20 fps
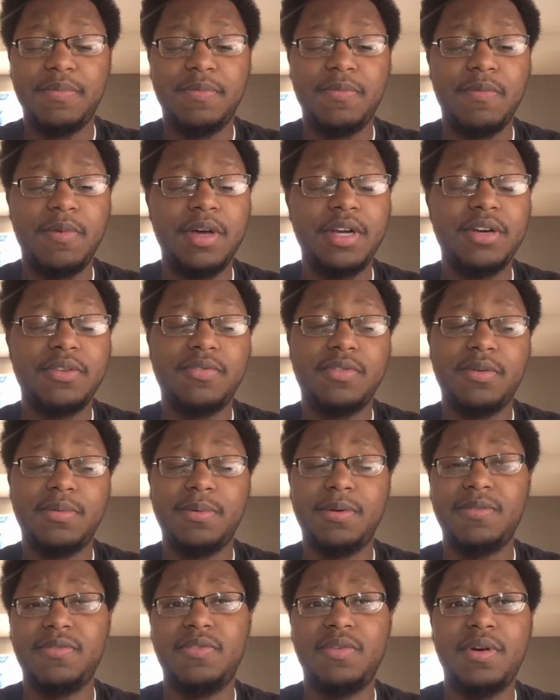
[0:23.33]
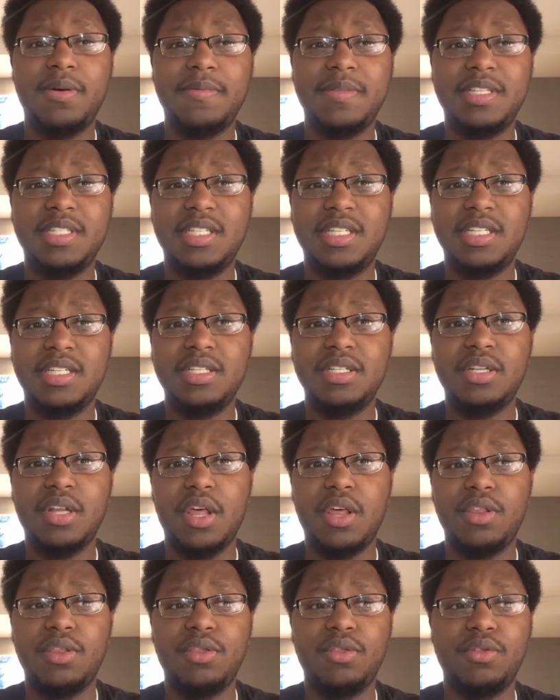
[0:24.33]
Wonderful performances
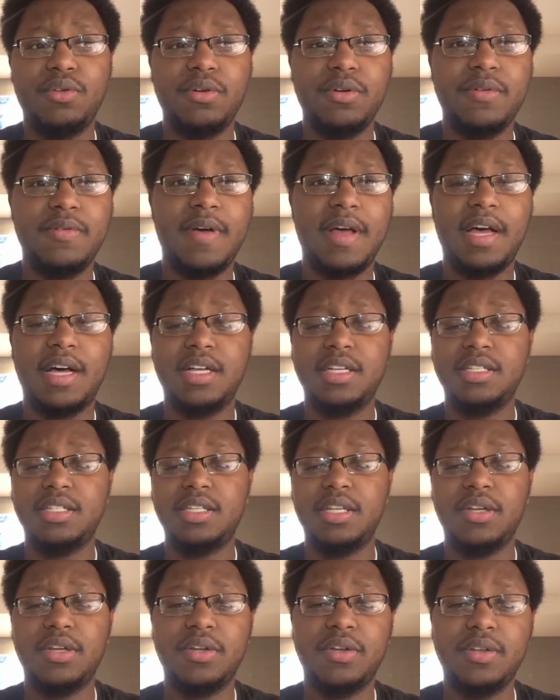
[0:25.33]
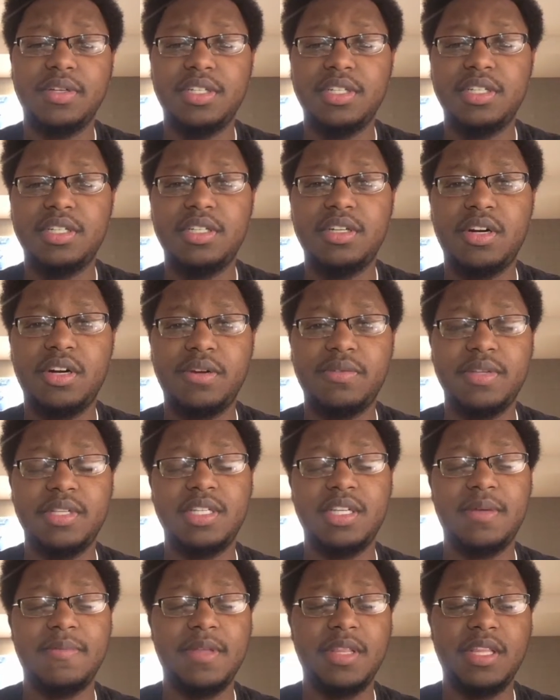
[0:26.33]
throughout. So just start with
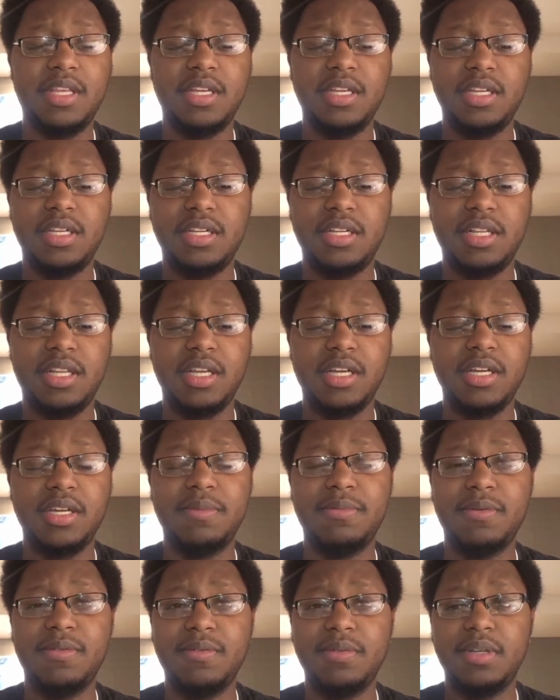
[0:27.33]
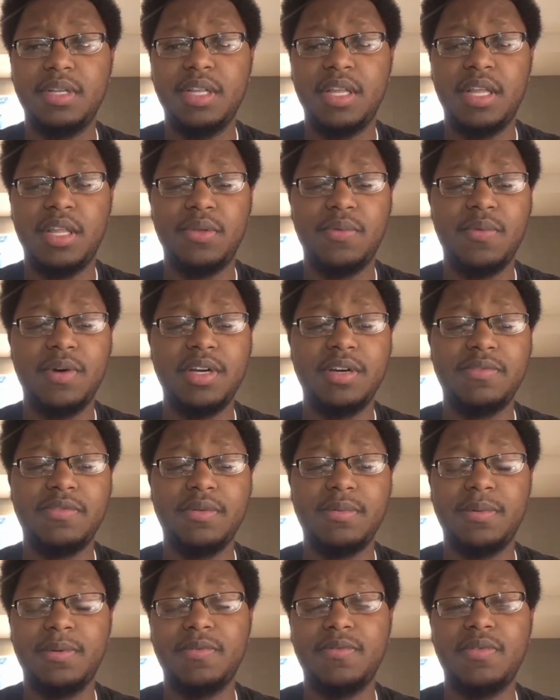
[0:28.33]
some of the
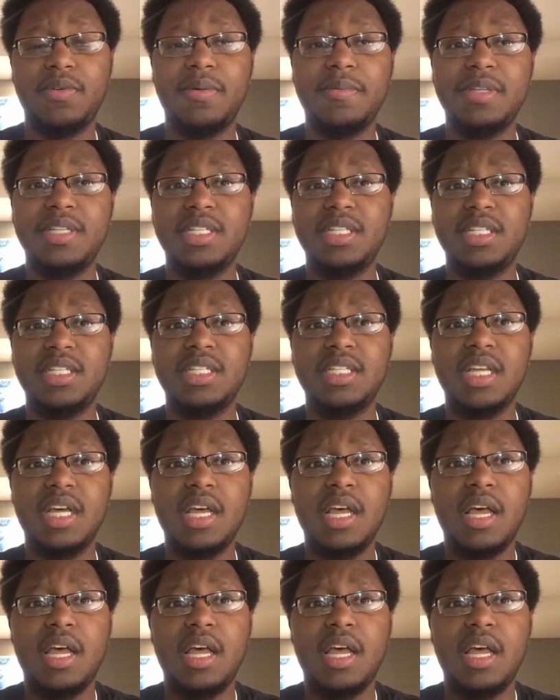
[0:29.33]
wonderful performances.